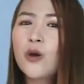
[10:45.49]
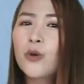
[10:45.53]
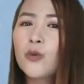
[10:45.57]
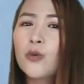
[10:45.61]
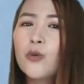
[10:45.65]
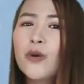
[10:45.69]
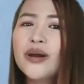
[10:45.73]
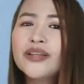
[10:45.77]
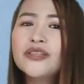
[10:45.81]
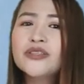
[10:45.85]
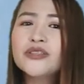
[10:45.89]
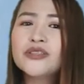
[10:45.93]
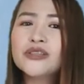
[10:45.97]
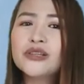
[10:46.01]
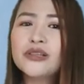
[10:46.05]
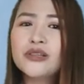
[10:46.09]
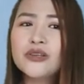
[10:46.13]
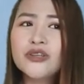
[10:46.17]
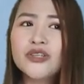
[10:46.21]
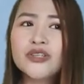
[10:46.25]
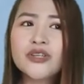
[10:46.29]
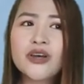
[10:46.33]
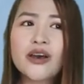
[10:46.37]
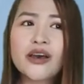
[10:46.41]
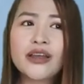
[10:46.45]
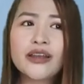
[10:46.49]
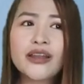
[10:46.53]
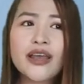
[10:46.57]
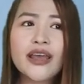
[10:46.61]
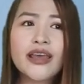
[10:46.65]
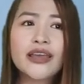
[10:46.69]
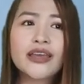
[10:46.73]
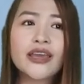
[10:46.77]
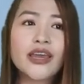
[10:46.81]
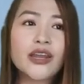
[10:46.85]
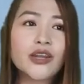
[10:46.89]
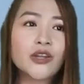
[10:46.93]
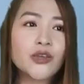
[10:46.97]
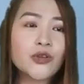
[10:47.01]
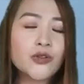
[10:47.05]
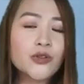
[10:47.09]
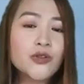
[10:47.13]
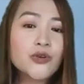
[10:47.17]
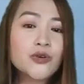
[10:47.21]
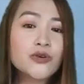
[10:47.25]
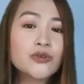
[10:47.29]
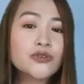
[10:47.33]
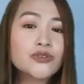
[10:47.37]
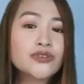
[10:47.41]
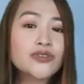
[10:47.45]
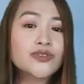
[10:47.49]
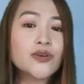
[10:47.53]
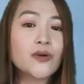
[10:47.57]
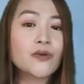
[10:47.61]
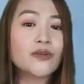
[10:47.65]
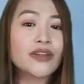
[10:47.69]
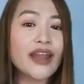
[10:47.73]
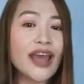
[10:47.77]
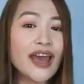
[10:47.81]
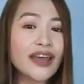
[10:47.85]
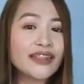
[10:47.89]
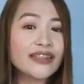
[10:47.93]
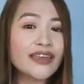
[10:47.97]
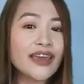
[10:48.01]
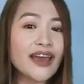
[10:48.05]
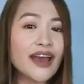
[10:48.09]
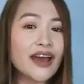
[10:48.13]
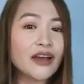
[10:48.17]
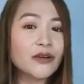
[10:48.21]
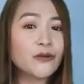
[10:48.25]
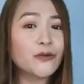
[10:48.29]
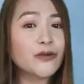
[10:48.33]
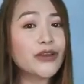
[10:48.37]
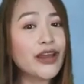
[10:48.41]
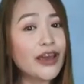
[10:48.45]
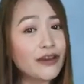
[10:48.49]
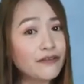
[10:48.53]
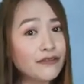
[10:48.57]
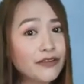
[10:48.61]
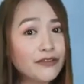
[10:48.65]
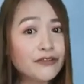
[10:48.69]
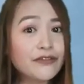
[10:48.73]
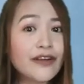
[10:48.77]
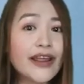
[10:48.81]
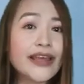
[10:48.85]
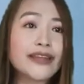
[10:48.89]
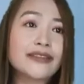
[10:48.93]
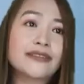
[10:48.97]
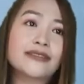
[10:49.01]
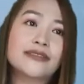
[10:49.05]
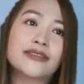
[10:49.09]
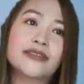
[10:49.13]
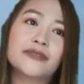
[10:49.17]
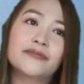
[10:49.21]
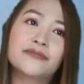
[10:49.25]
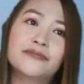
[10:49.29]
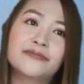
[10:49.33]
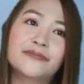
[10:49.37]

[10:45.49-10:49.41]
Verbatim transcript: What solution can you do so Nadia could have a friend?